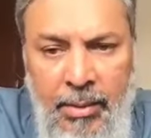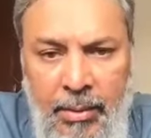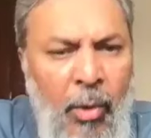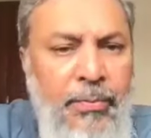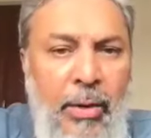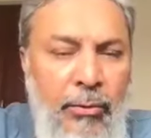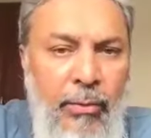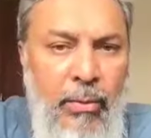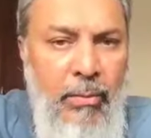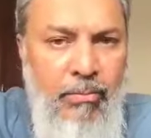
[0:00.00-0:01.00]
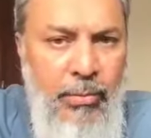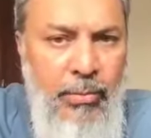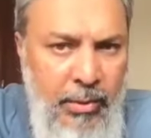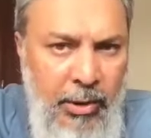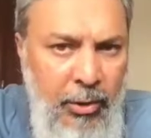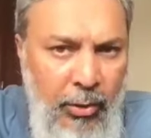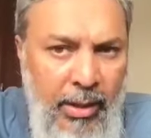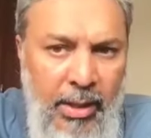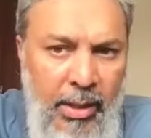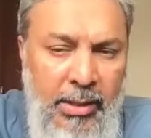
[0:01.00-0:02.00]
the most powerful thing you
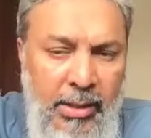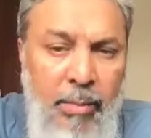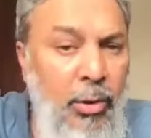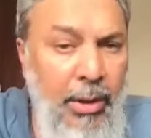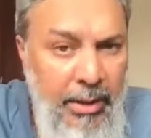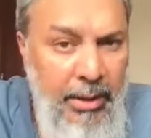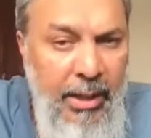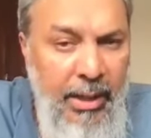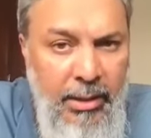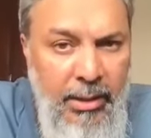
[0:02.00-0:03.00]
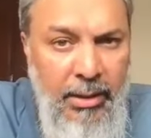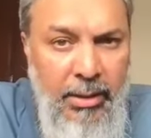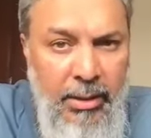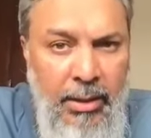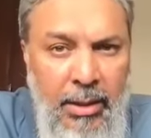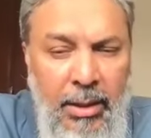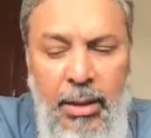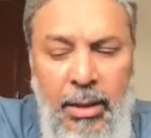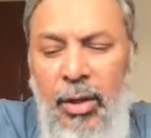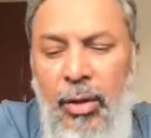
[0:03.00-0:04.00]
can learn is emotional intelligence,
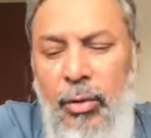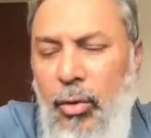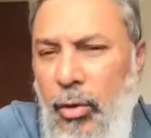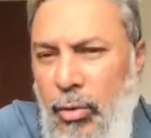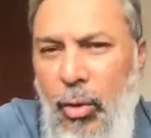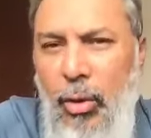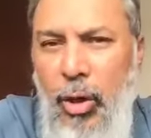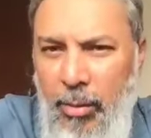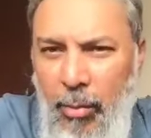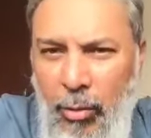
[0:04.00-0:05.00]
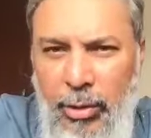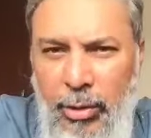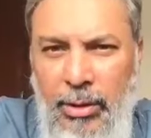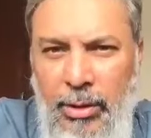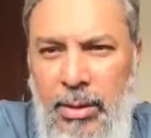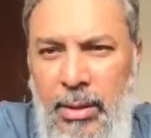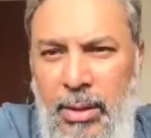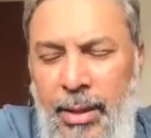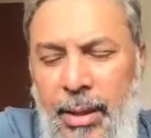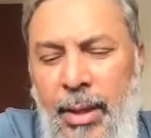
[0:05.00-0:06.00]
to control your emotions,
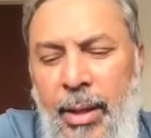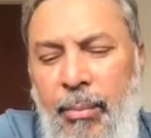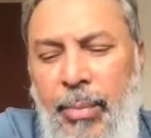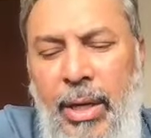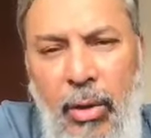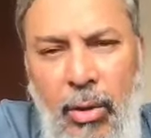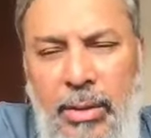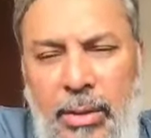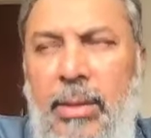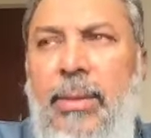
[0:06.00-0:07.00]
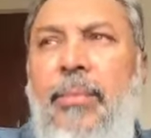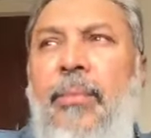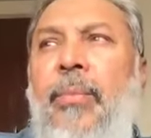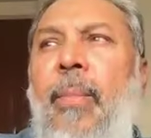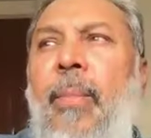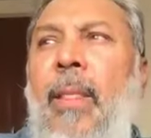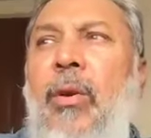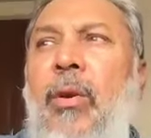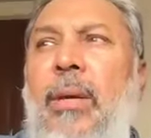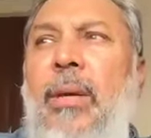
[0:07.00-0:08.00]
because
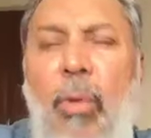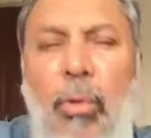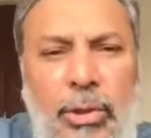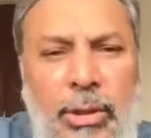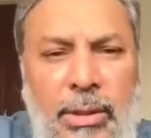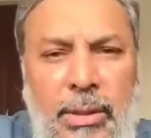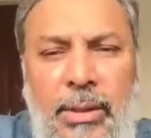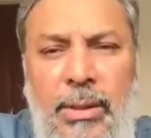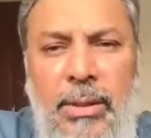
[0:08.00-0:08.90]
your emotions